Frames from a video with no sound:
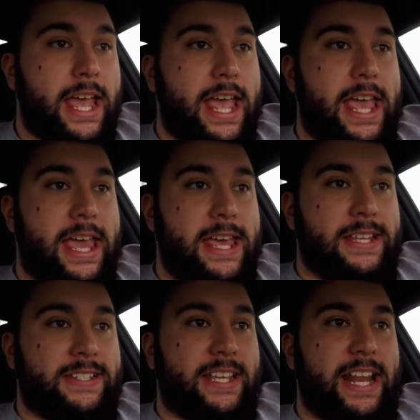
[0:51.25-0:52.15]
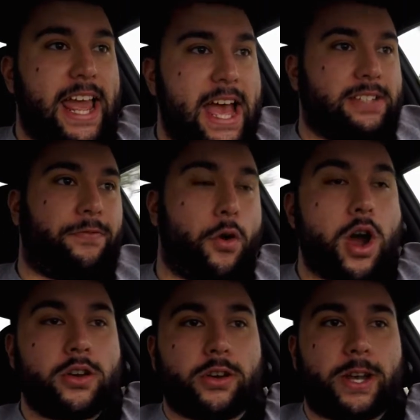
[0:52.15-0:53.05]
is it has
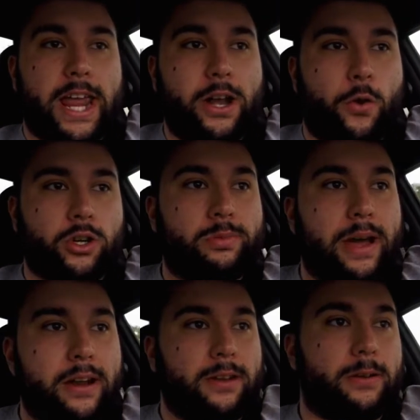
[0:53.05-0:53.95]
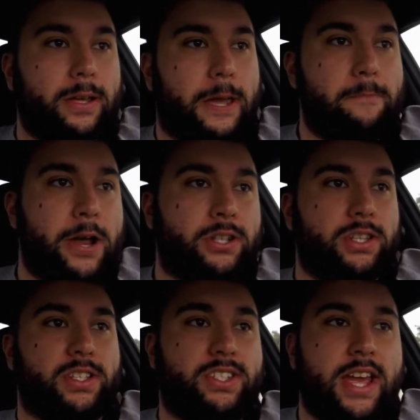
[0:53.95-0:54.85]
408 horsepower compared to
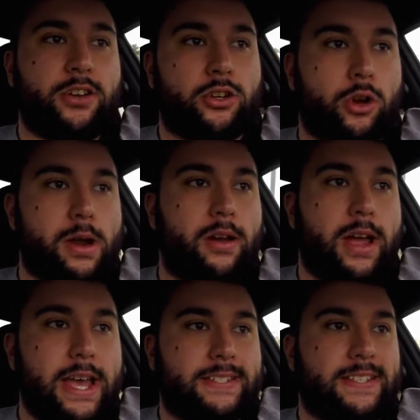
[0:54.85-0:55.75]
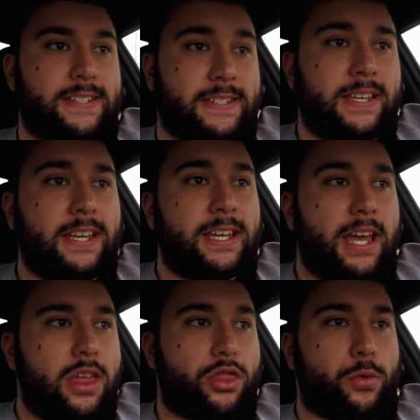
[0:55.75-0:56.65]
the standard Carrera S's
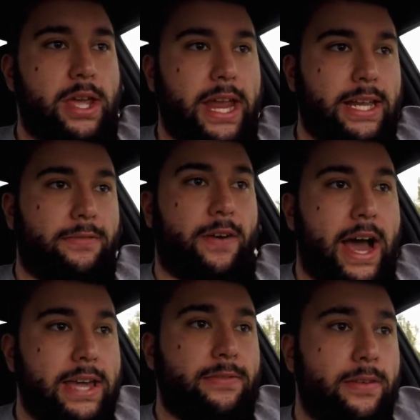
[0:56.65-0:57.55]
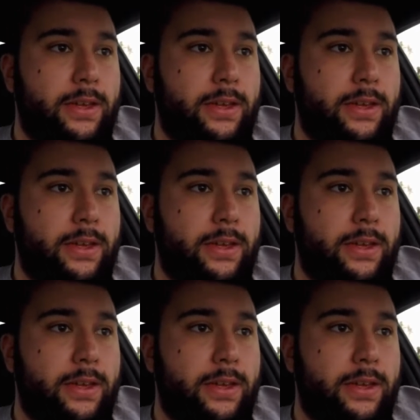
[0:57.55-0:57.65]
385.